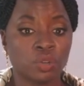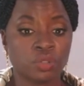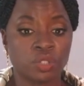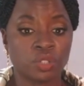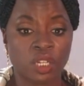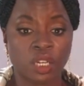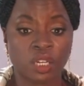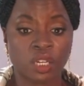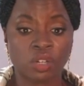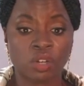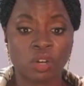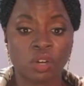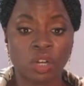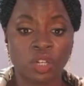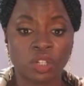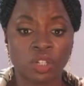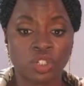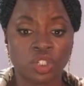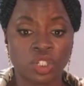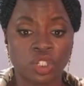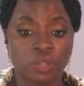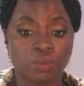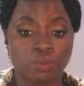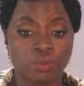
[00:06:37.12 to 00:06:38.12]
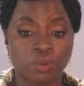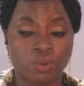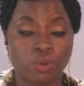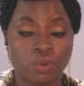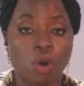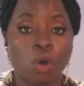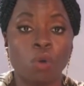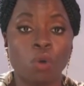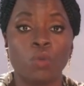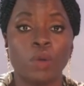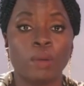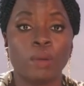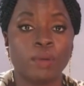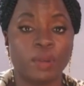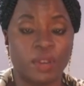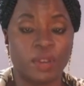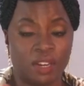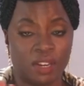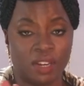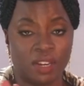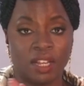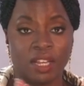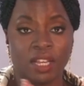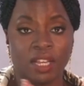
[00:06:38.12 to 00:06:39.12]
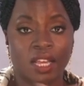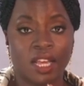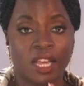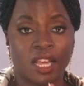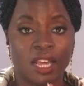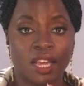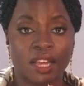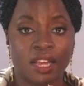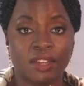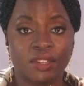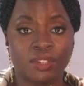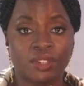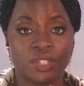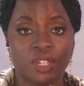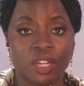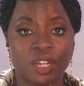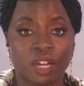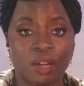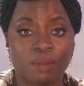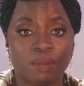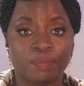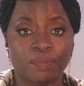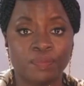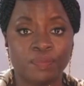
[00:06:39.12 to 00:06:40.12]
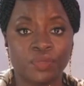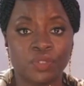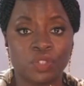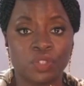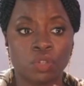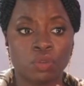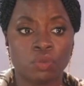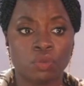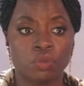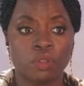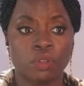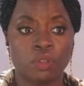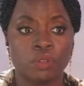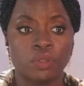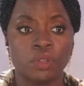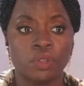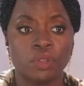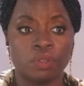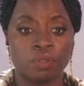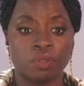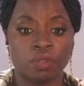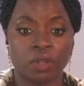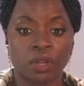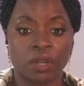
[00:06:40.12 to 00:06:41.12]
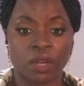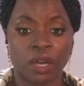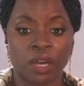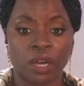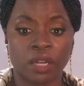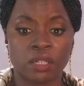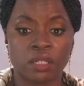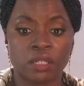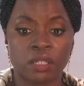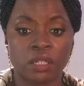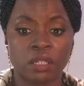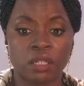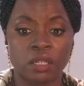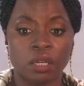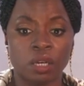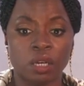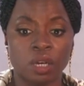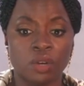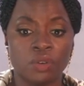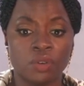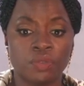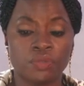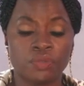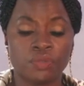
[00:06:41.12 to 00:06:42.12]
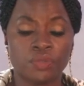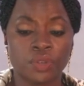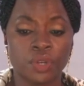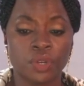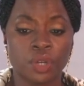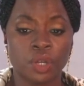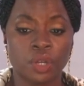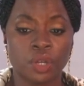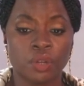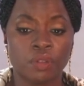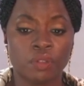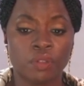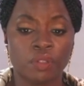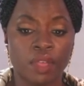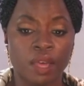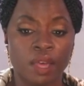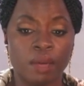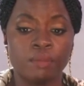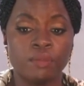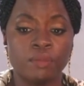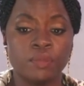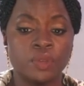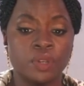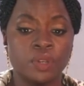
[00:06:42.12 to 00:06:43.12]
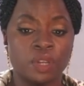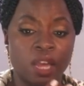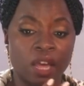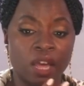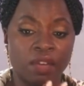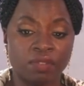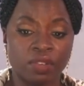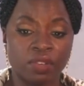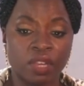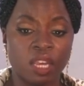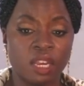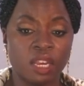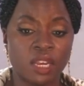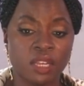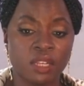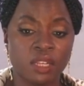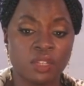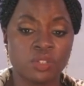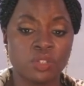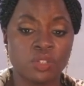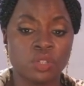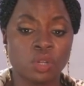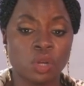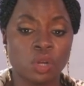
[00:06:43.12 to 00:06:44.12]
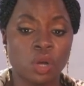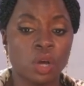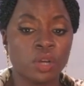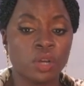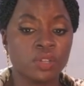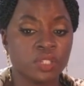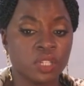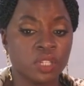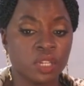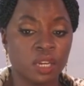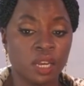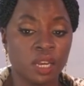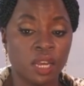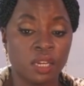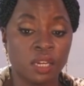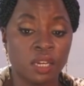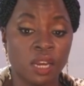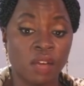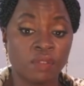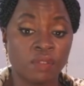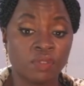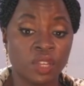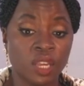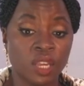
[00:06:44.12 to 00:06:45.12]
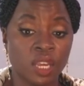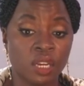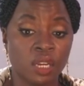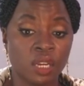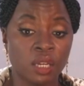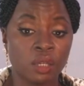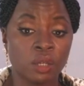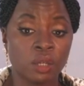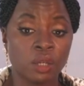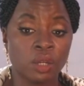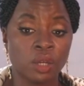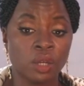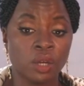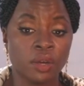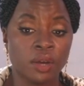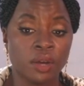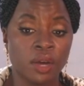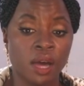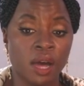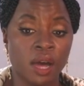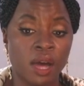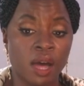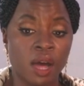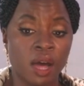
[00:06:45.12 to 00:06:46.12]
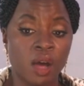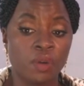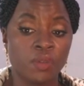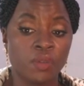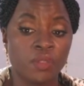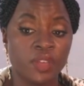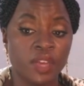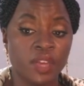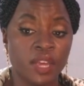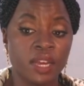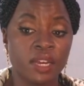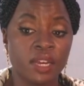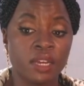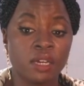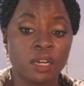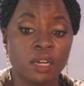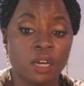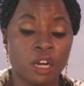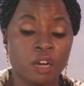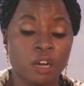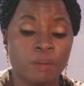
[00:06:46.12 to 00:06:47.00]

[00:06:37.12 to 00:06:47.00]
technology were all women. And so the idea of them navigating his loss and navigating how they